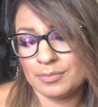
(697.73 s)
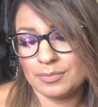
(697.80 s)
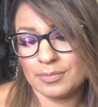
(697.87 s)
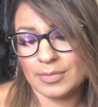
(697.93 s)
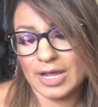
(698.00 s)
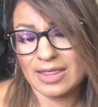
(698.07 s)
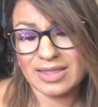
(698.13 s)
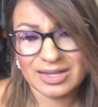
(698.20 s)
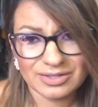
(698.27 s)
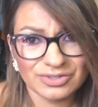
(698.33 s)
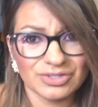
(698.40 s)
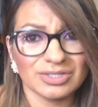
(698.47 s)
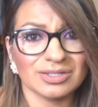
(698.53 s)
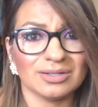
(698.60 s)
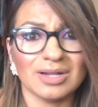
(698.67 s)
And that's
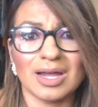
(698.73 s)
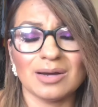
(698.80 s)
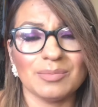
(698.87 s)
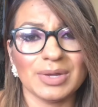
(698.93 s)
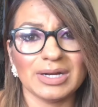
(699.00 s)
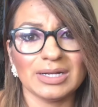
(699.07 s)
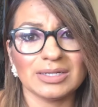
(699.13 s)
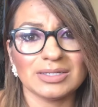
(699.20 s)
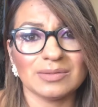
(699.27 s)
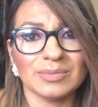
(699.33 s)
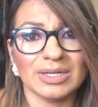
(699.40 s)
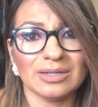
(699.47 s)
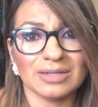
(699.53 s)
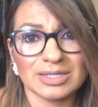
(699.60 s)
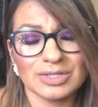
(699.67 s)
just a lot of money to me.
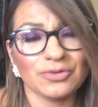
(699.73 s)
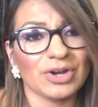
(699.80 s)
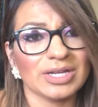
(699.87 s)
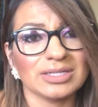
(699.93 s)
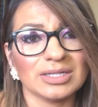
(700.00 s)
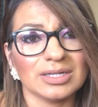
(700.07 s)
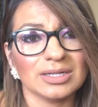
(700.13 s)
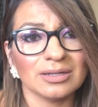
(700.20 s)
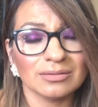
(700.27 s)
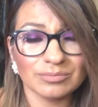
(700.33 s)
That's crazy.